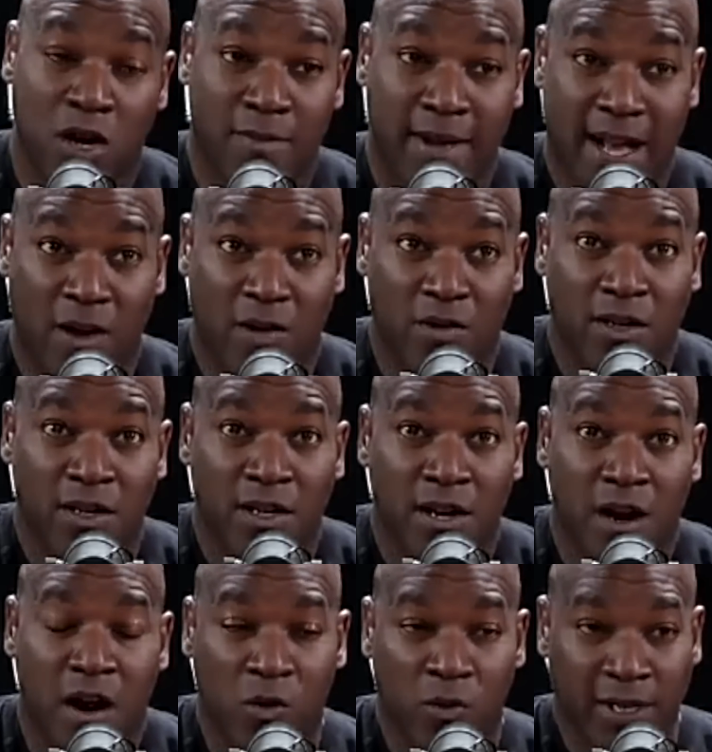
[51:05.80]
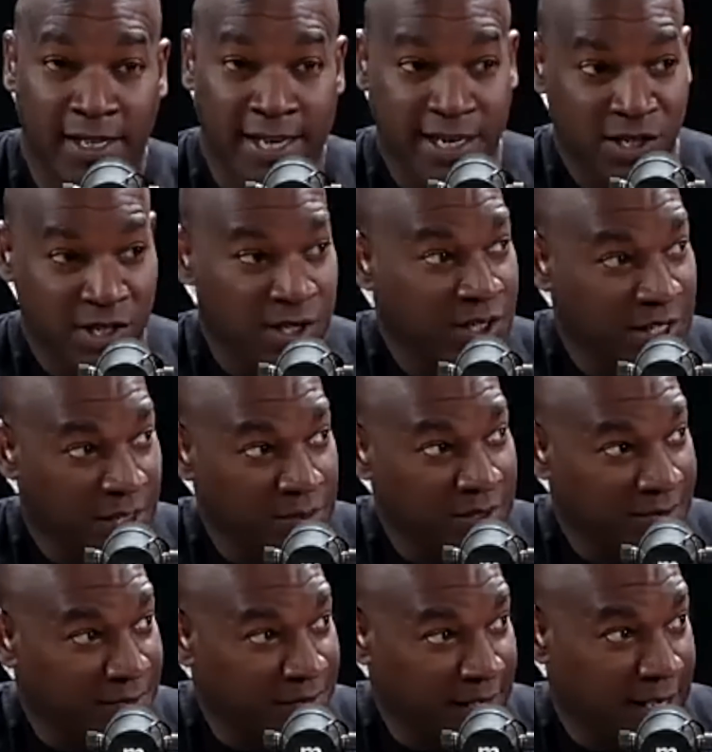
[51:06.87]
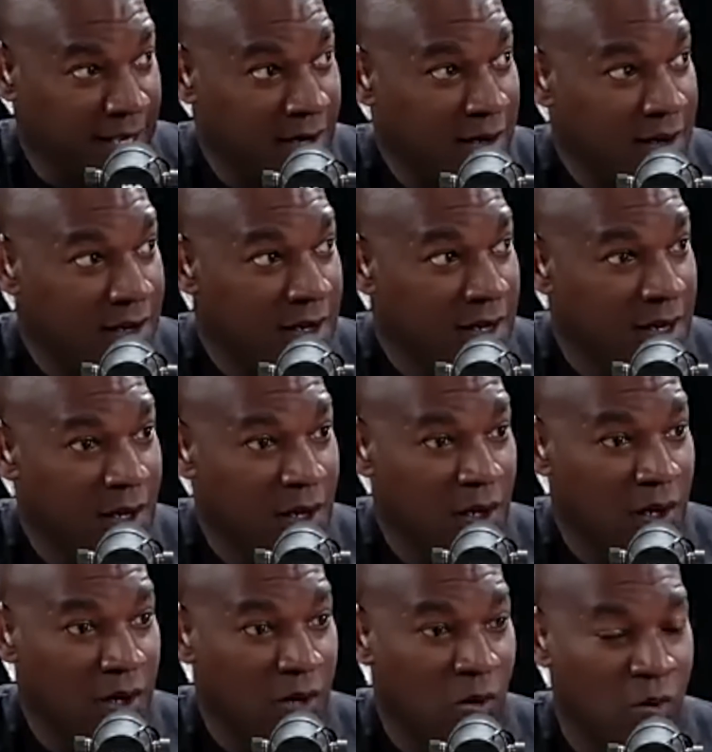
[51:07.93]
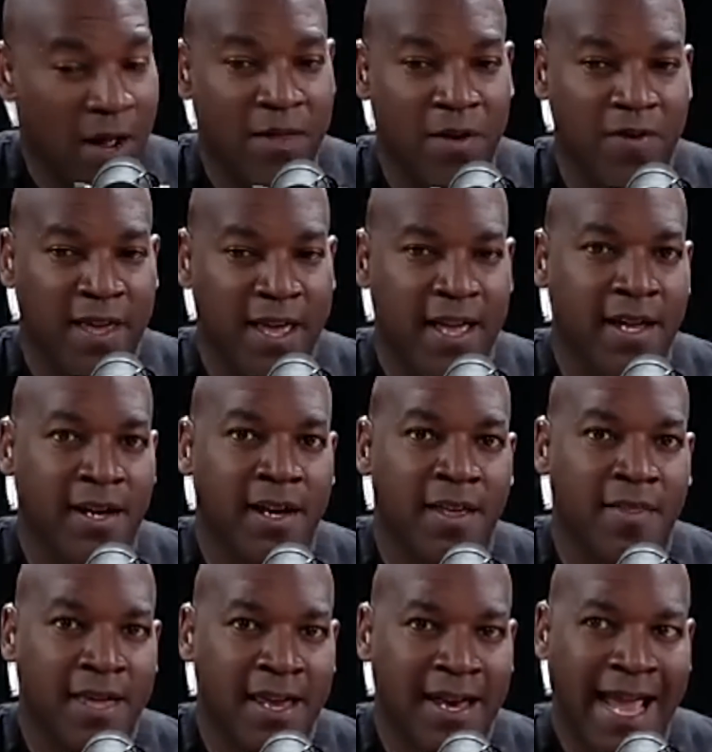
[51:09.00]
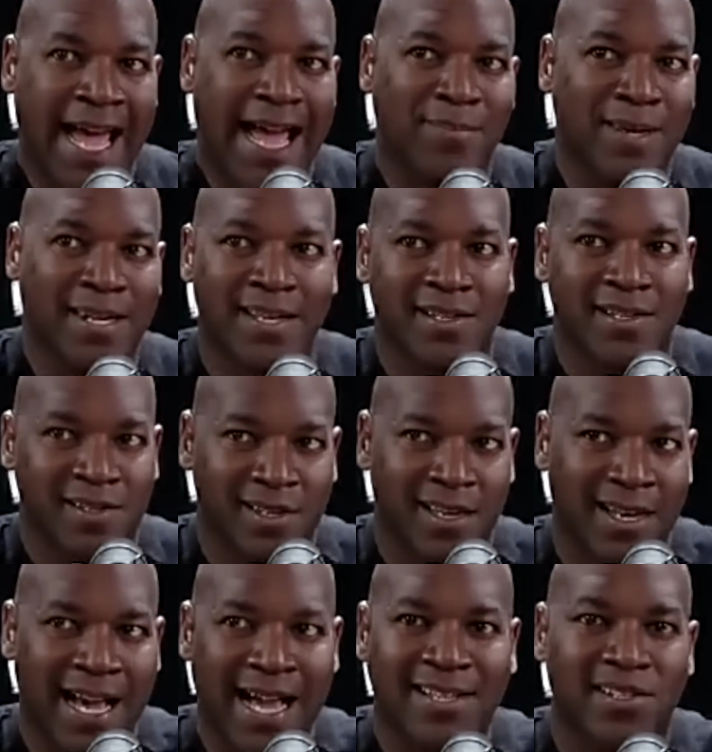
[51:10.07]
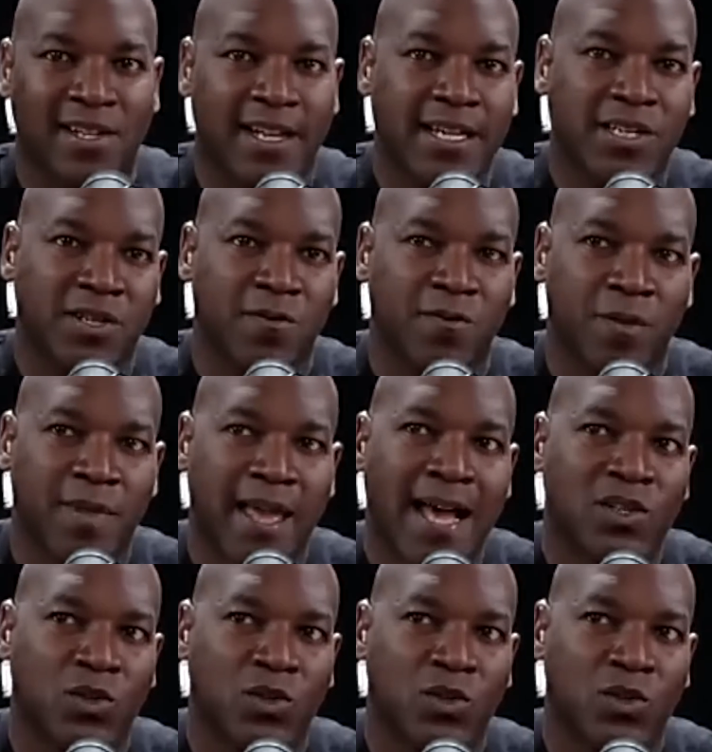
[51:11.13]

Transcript: about our relationship to fear rather than happiness in isolation from that.